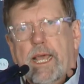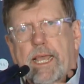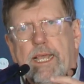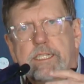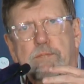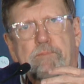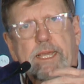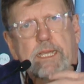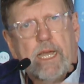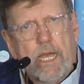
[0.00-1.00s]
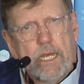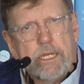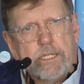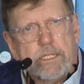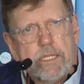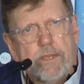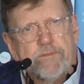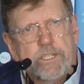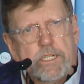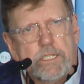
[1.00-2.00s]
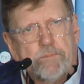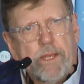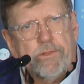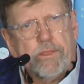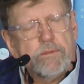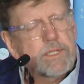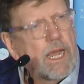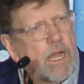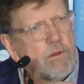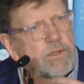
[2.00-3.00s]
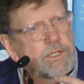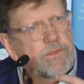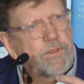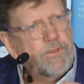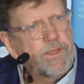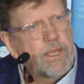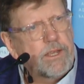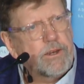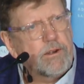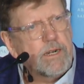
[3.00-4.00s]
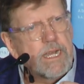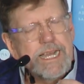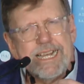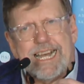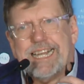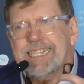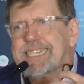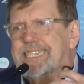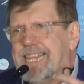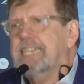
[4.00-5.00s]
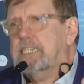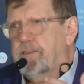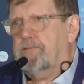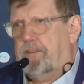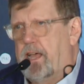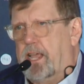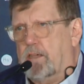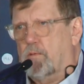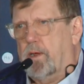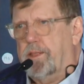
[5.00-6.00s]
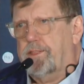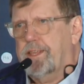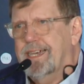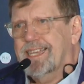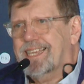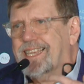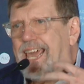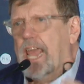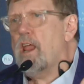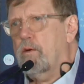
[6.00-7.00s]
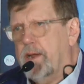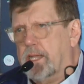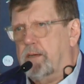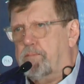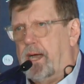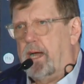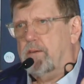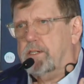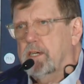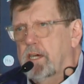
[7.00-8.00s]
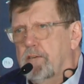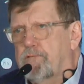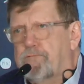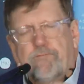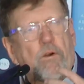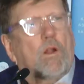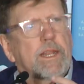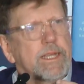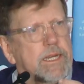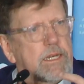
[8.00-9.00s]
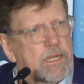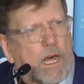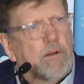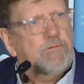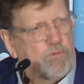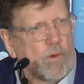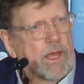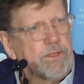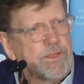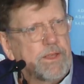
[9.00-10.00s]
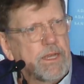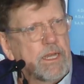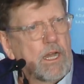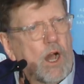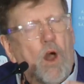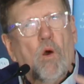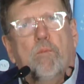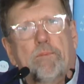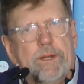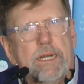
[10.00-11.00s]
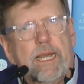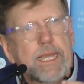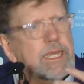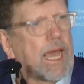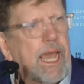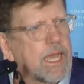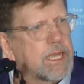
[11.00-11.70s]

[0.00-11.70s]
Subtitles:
it's because they've just spent those hours in the theater identifying with, caring about, falling in love with openly gay